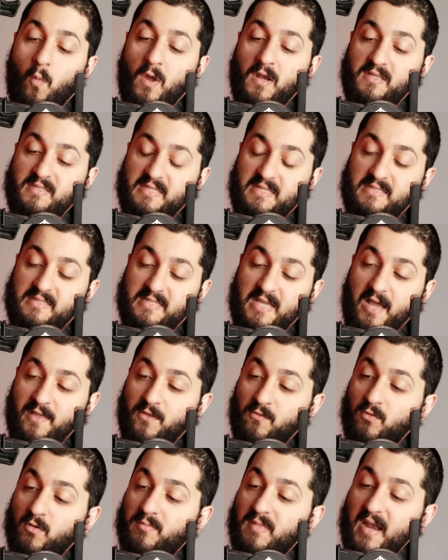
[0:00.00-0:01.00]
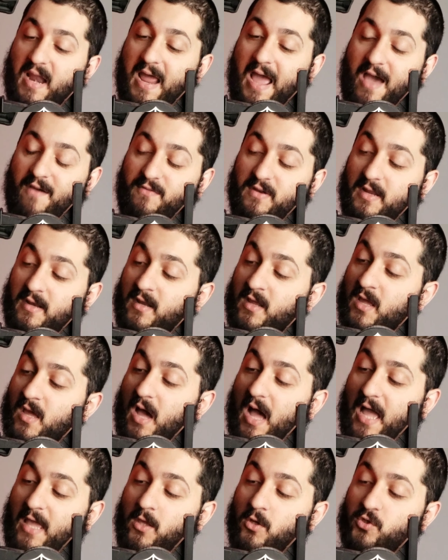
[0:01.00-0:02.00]
when it's inside the room that I have it in,
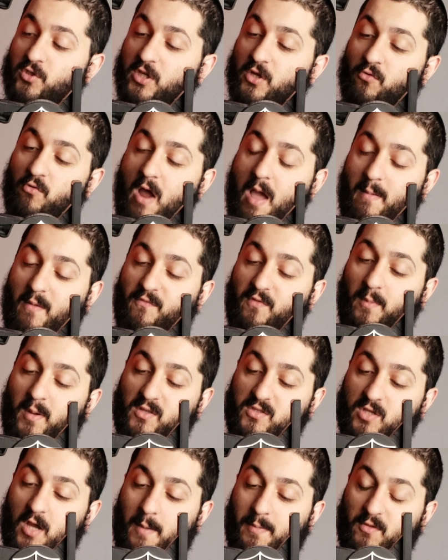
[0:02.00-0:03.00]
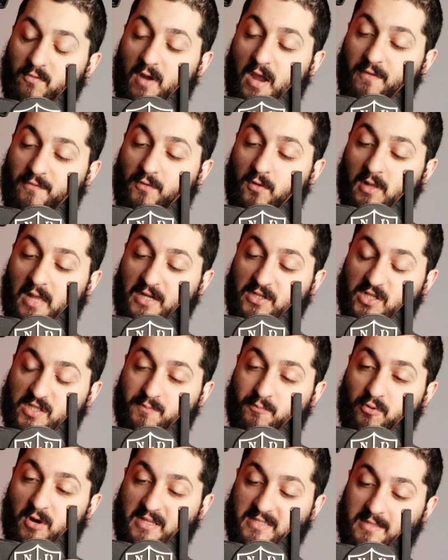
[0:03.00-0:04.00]
I usually grab it from on top of the rifle and
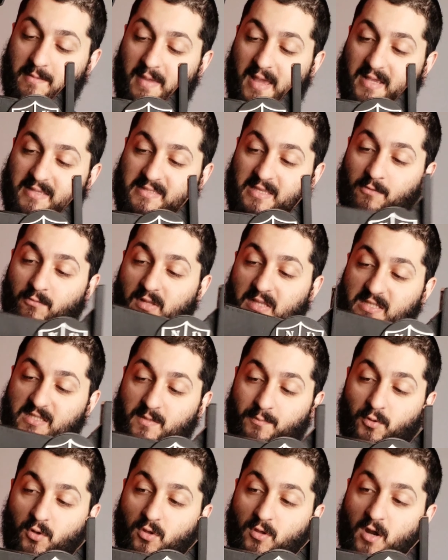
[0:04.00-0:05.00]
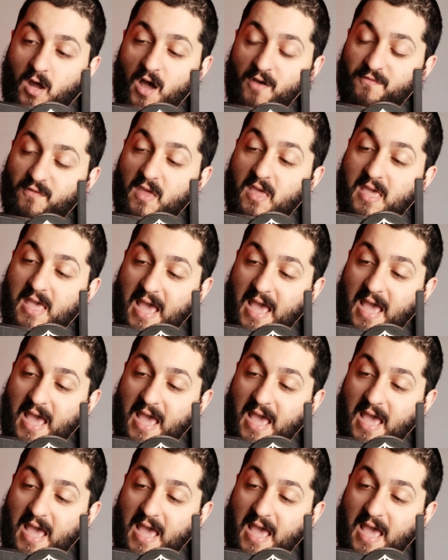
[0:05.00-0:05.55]
just press the magazine release to pull it off,